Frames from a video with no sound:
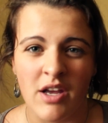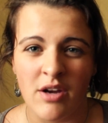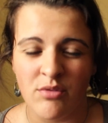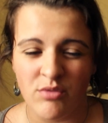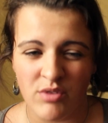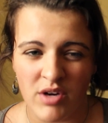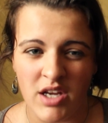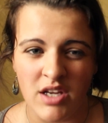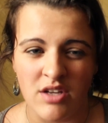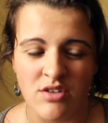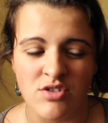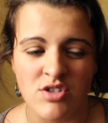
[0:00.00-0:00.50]
that
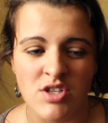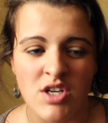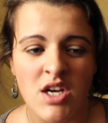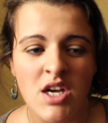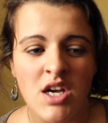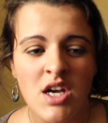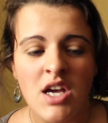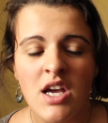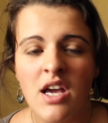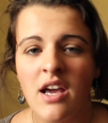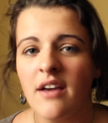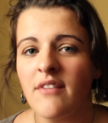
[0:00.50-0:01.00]
range.
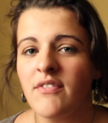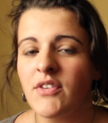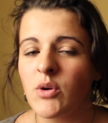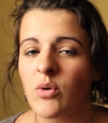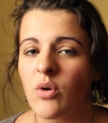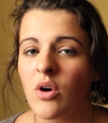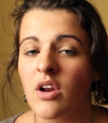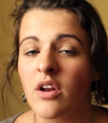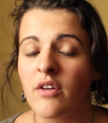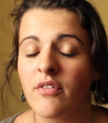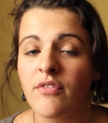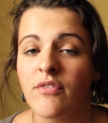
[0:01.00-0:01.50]
If
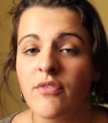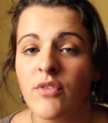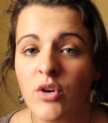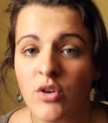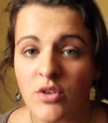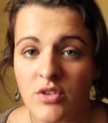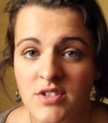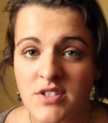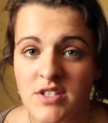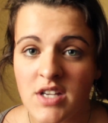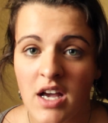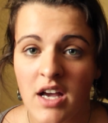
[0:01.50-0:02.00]
you're on a
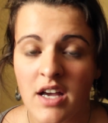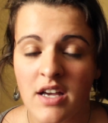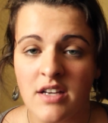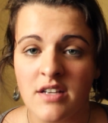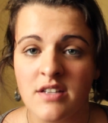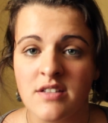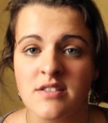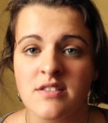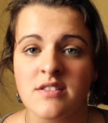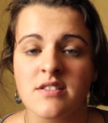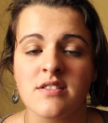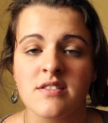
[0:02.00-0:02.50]

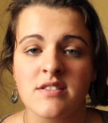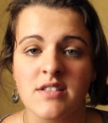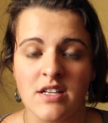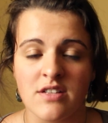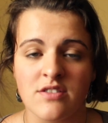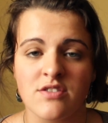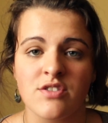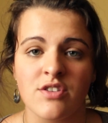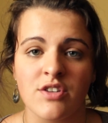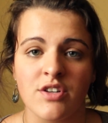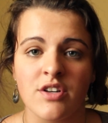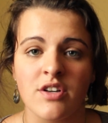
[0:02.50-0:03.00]
full-sized
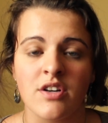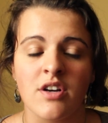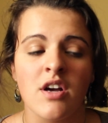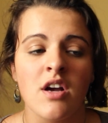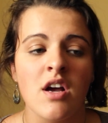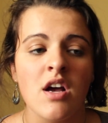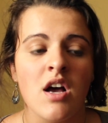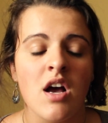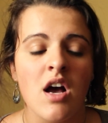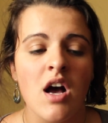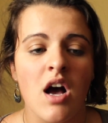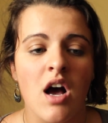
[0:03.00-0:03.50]
sensor
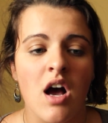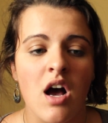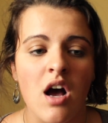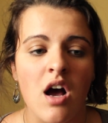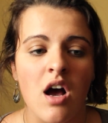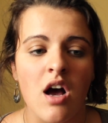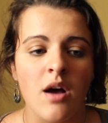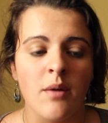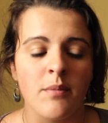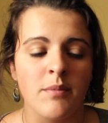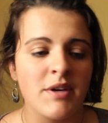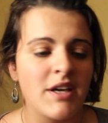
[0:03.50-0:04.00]

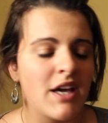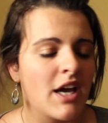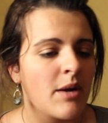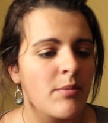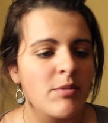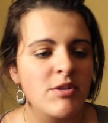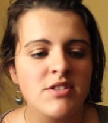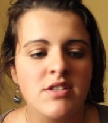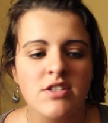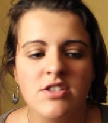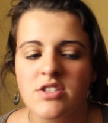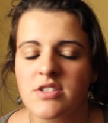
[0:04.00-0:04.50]

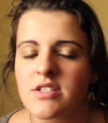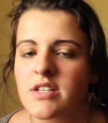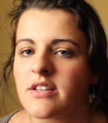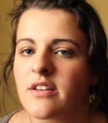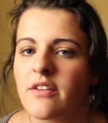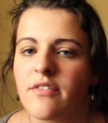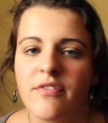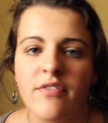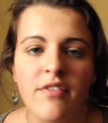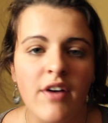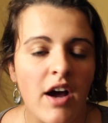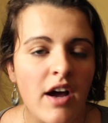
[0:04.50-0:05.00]
camera such as like
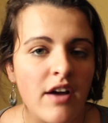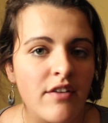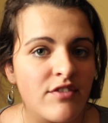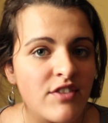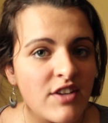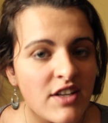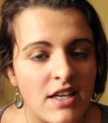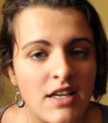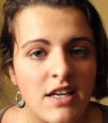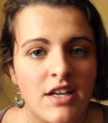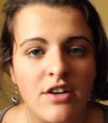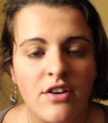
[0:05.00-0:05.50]
the
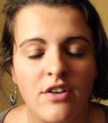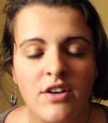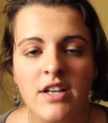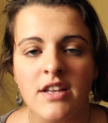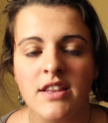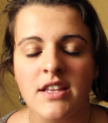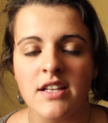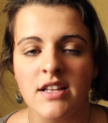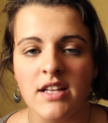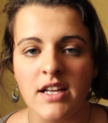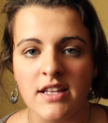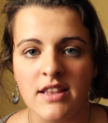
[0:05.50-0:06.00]
5D or
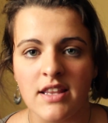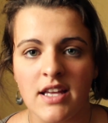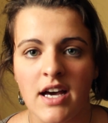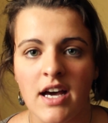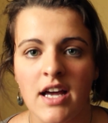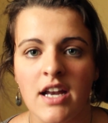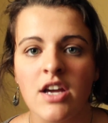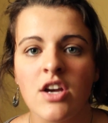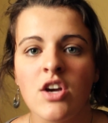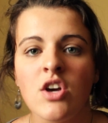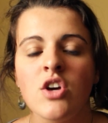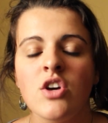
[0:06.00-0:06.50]
anything like
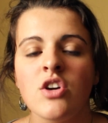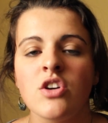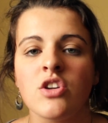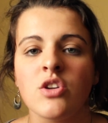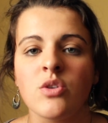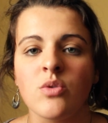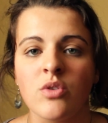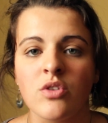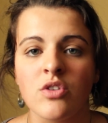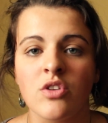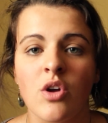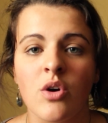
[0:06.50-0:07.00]
that,
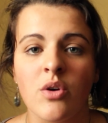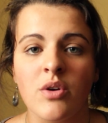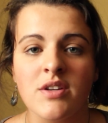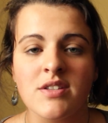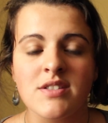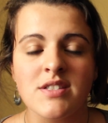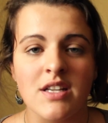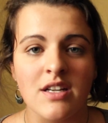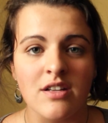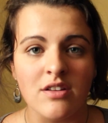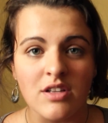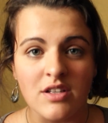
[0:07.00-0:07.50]
you will
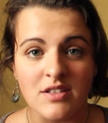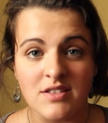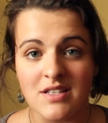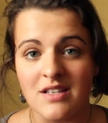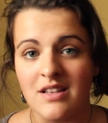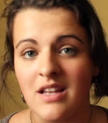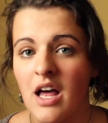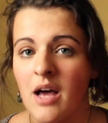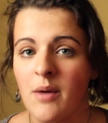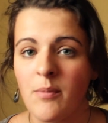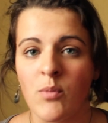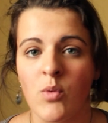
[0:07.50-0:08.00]
notice that it looks a
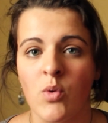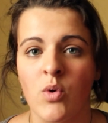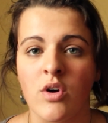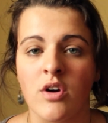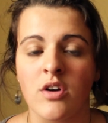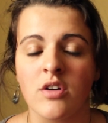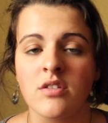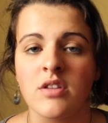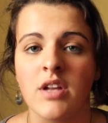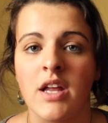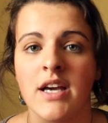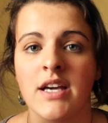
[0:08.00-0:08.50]
lot
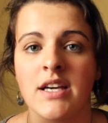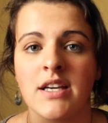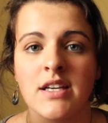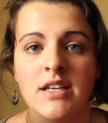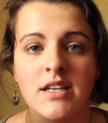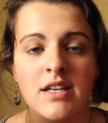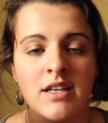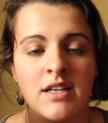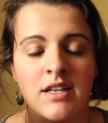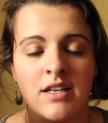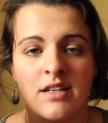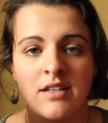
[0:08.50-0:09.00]
more like
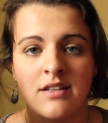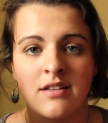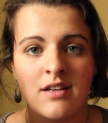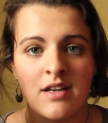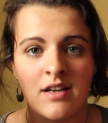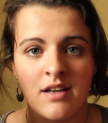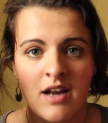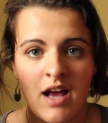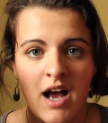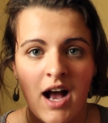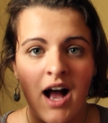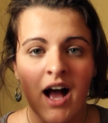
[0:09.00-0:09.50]

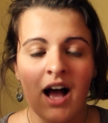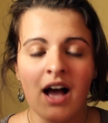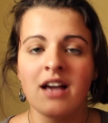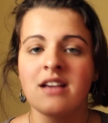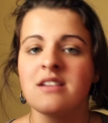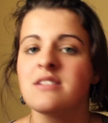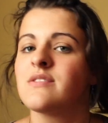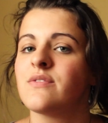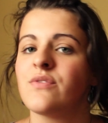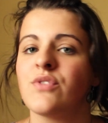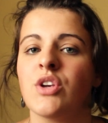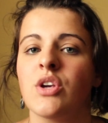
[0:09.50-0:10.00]
an
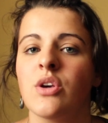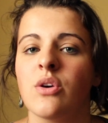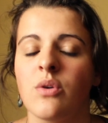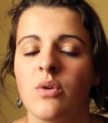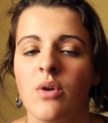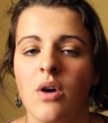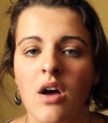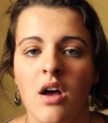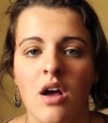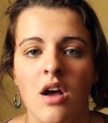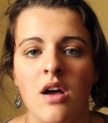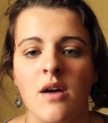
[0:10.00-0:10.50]
eye's
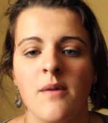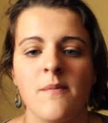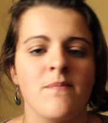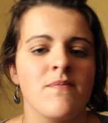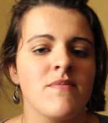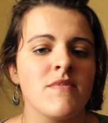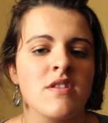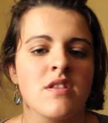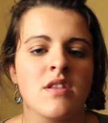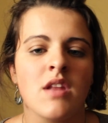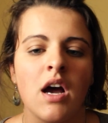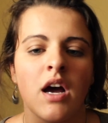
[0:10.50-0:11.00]
view,
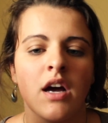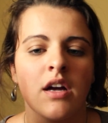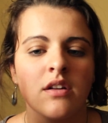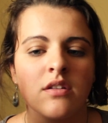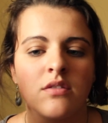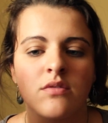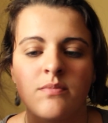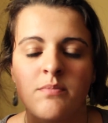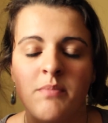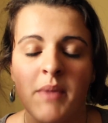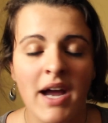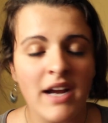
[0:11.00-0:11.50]
not
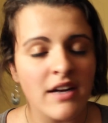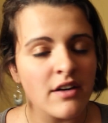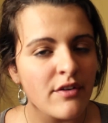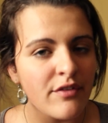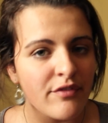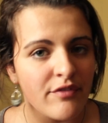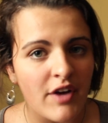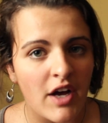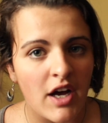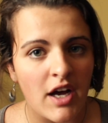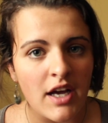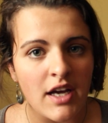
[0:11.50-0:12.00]

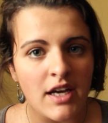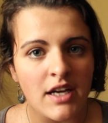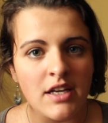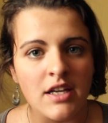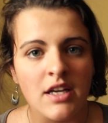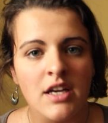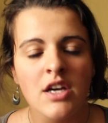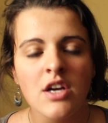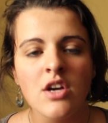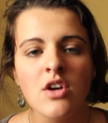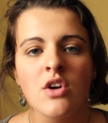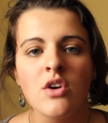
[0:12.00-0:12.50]

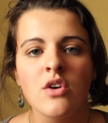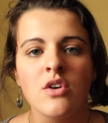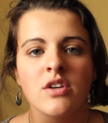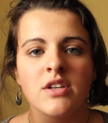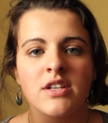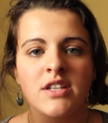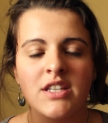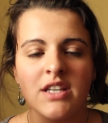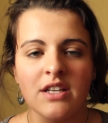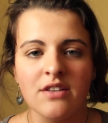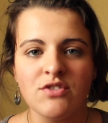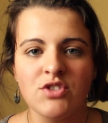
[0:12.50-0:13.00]
magnified,
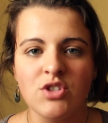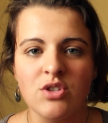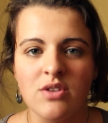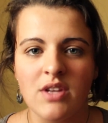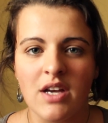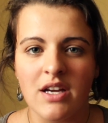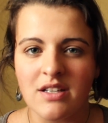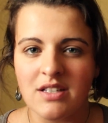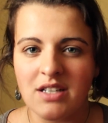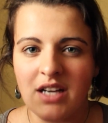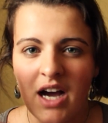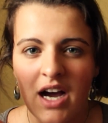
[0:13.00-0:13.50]
gives you
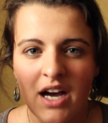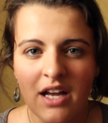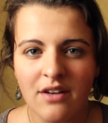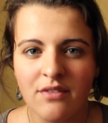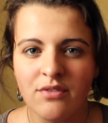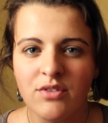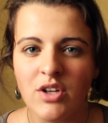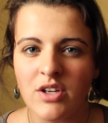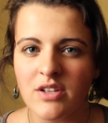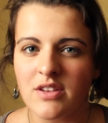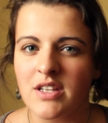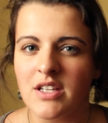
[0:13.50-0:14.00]
that kind
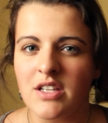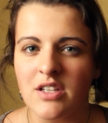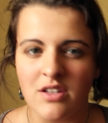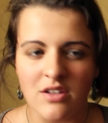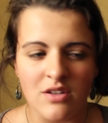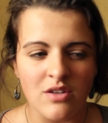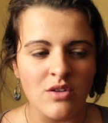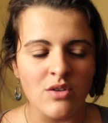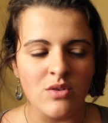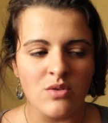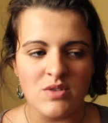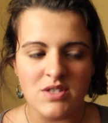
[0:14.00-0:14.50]
of look that
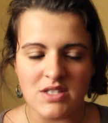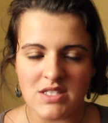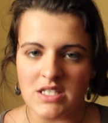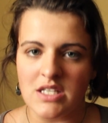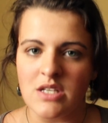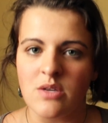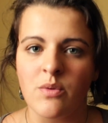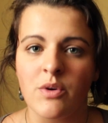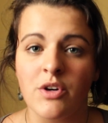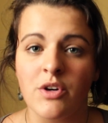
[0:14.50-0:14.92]
you see